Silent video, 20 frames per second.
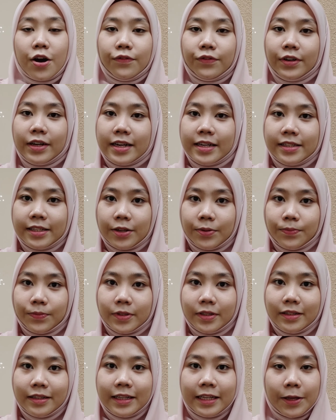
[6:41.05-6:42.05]
For
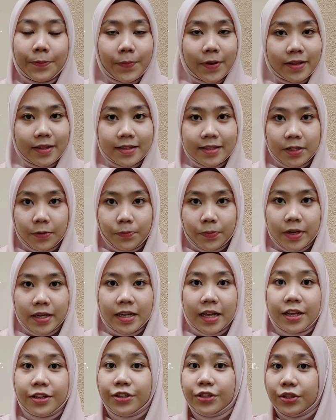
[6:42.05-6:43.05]
example, he
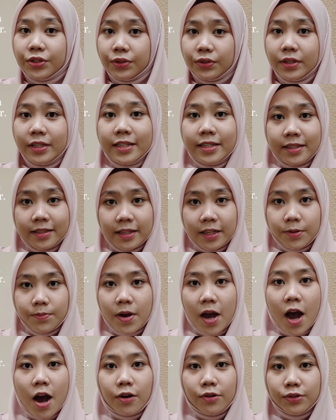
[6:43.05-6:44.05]
participates and shows his team
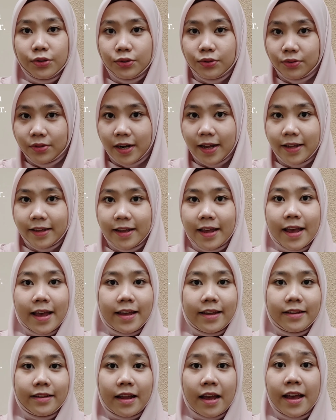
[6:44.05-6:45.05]
how to ride
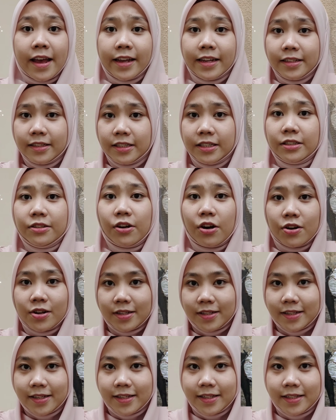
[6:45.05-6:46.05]
and handle
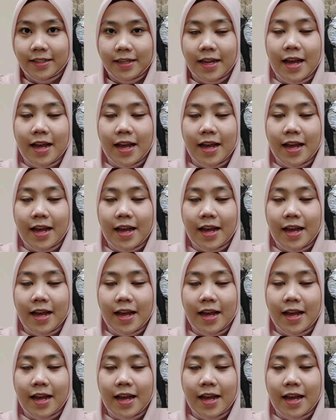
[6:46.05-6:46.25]
horses.